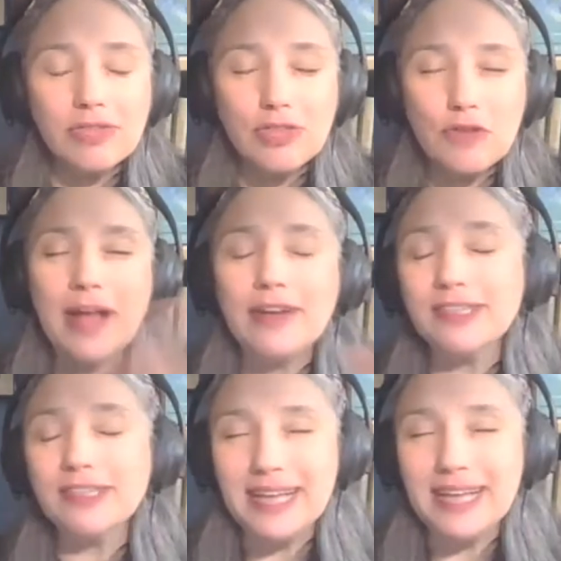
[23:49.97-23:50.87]
the
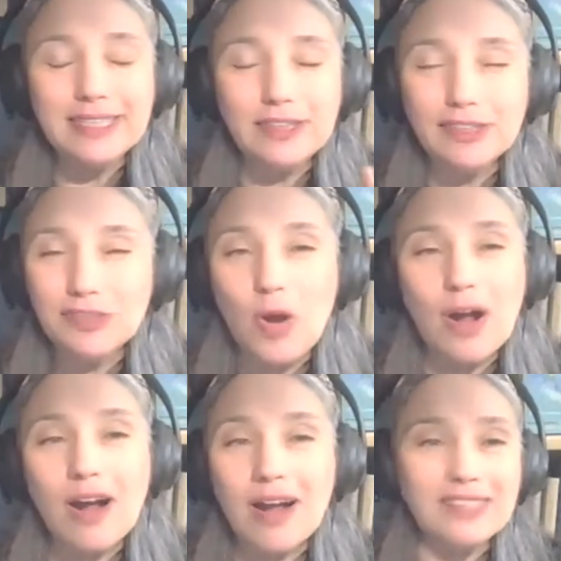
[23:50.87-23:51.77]
writers' ideals
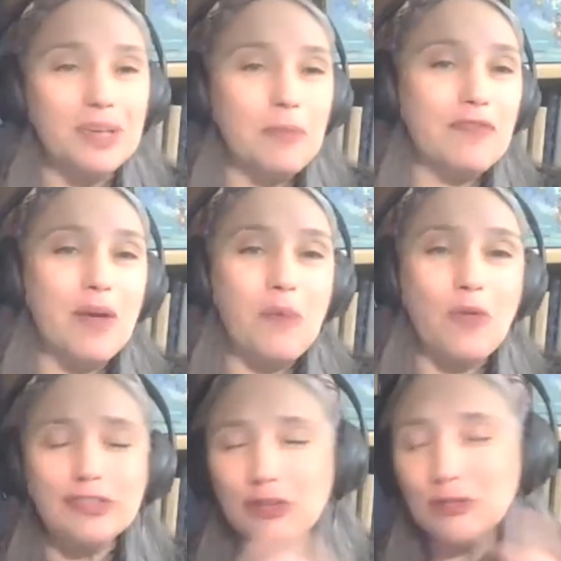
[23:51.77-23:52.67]
were, and some of them
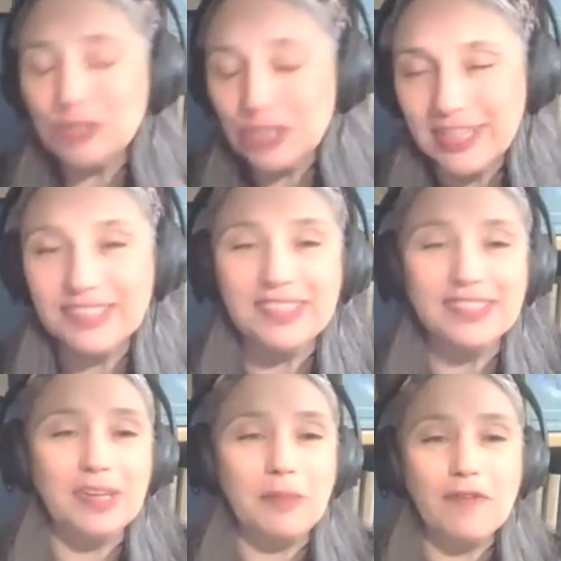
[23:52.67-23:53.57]
were socialists,
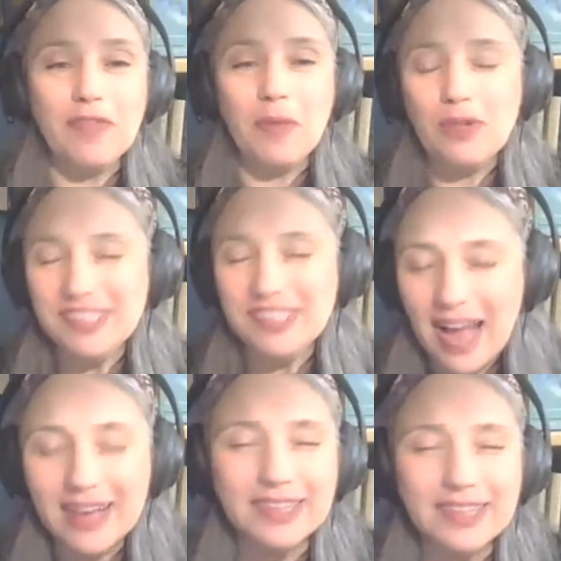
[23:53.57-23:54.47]
and some of them were
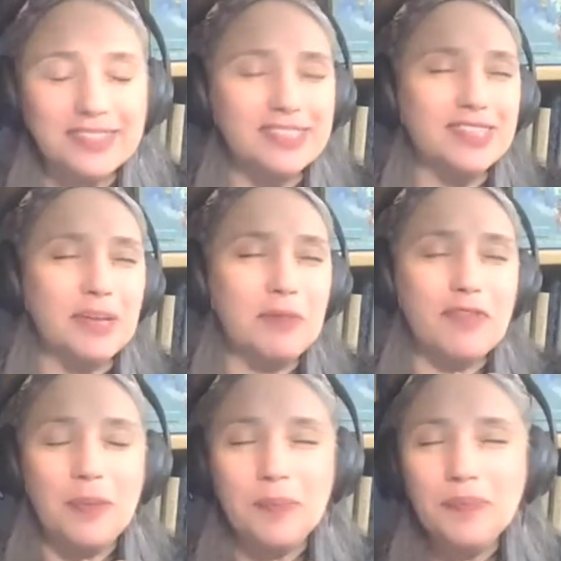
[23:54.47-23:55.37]
Zionists, and some of
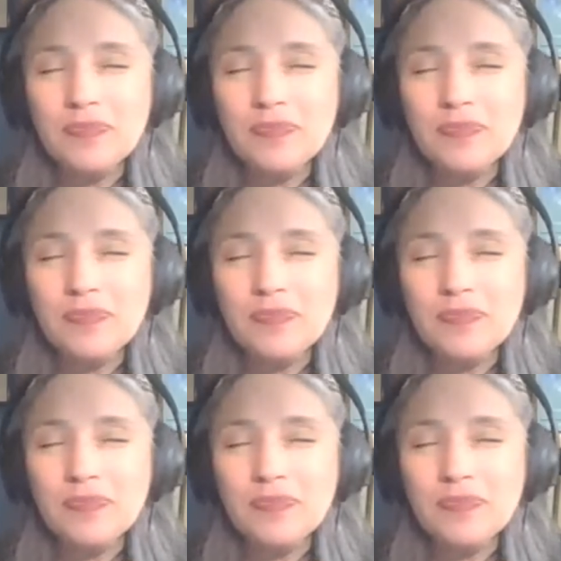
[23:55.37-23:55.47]
them